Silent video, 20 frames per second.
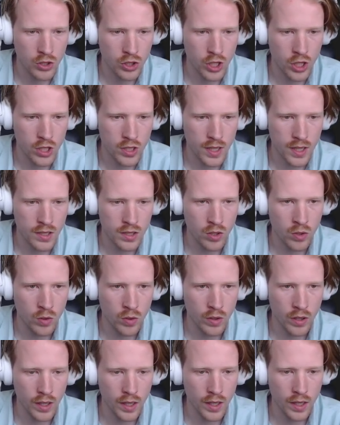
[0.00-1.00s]
Change that to
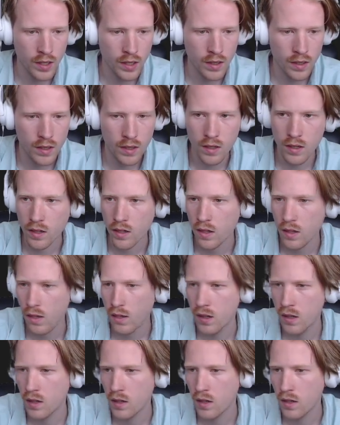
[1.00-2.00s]
query.
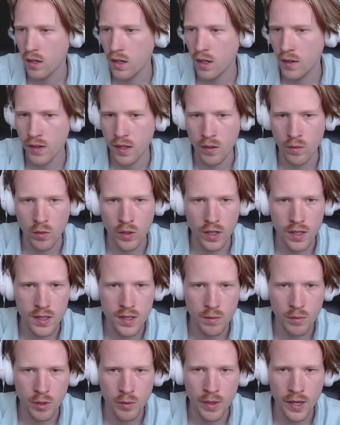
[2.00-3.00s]
And then we'll get
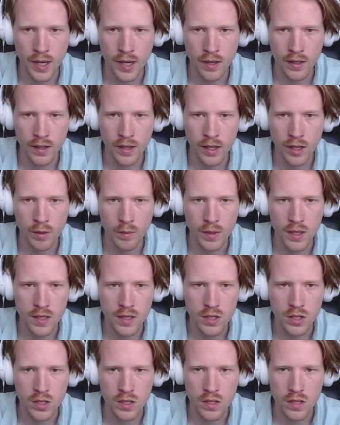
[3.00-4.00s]
some compiler error
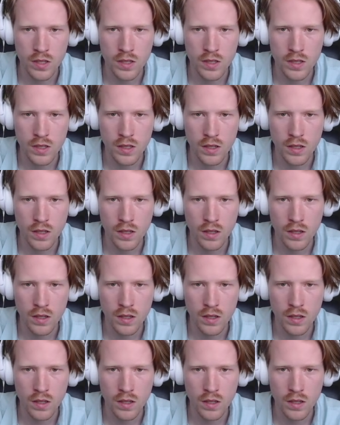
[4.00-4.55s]
messages.